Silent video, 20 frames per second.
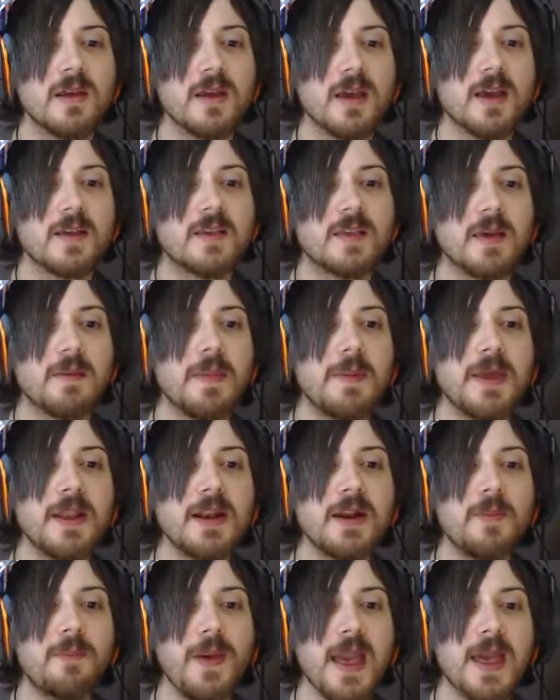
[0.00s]
Is it maybe in
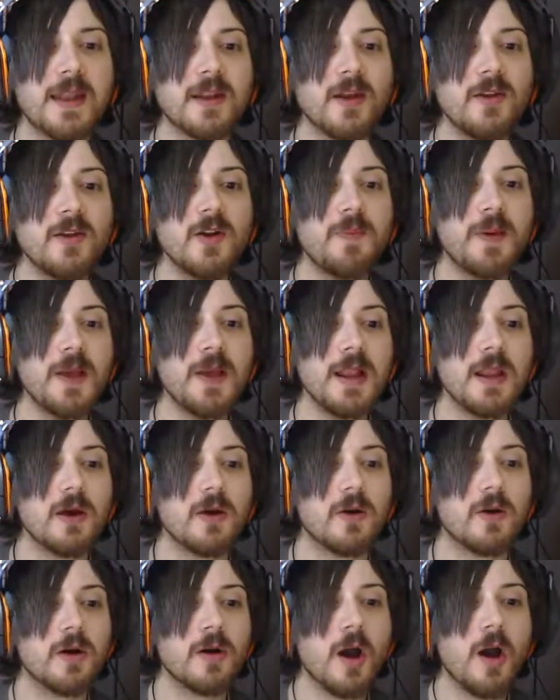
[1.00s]
her bed, under her
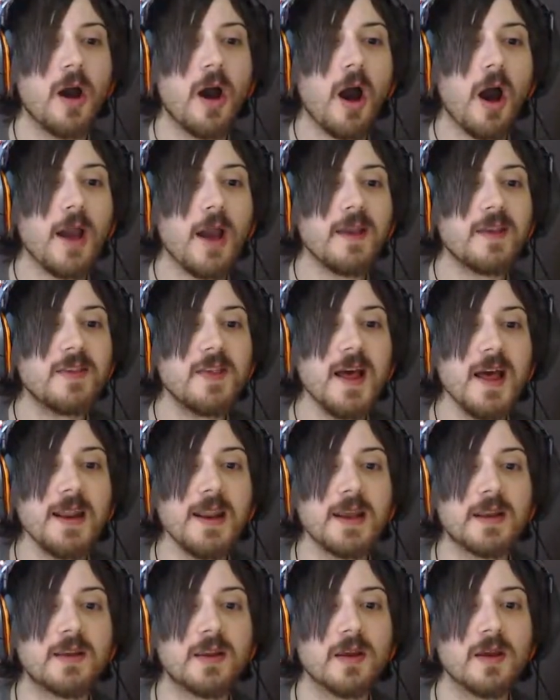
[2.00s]
pillow? Is that
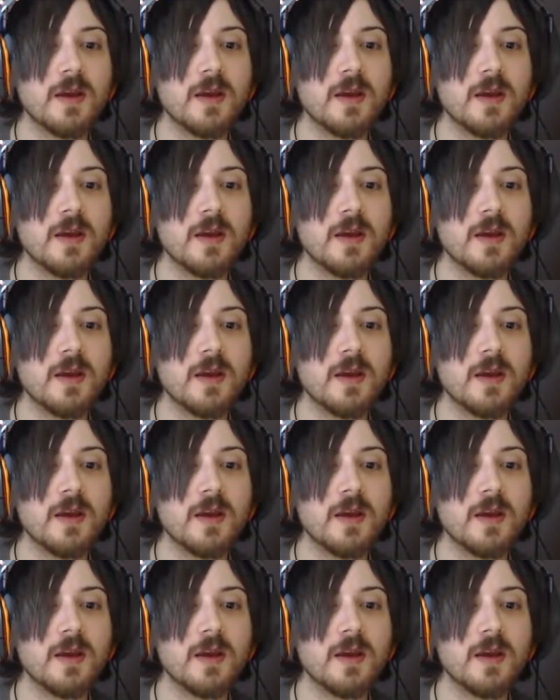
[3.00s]
it?